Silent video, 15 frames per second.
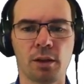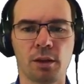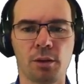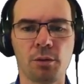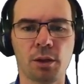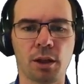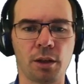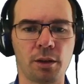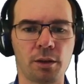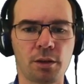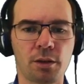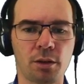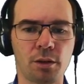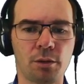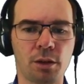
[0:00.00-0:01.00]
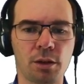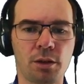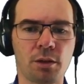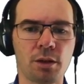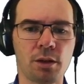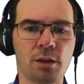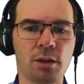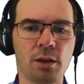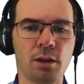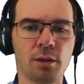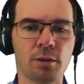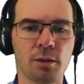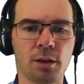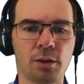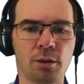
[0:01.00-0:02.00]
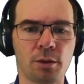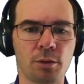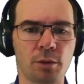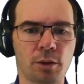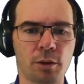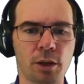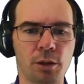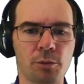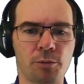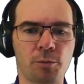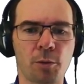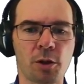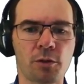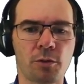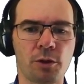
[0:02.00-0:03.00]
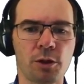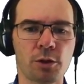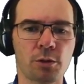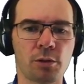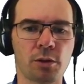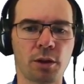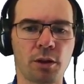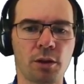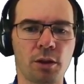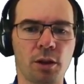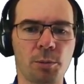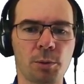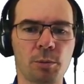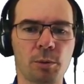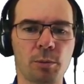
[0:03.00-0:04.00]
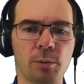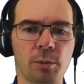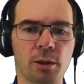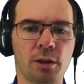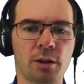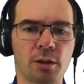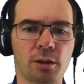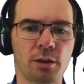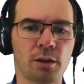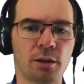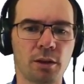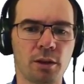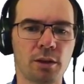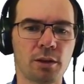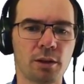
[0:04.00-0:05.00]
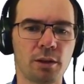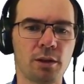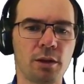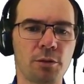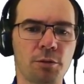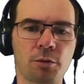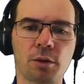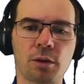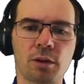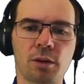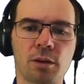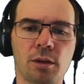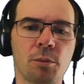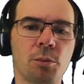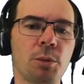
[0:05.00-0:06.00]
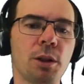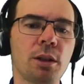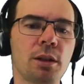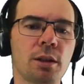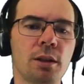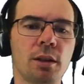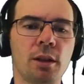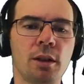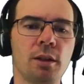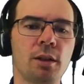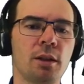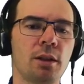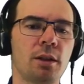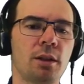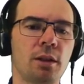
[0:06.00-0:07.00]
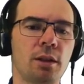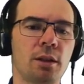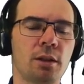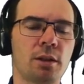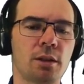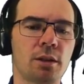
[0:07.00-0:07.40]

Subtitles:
Okay, so as you can see, kind of visually, the optimum is in a different peak, and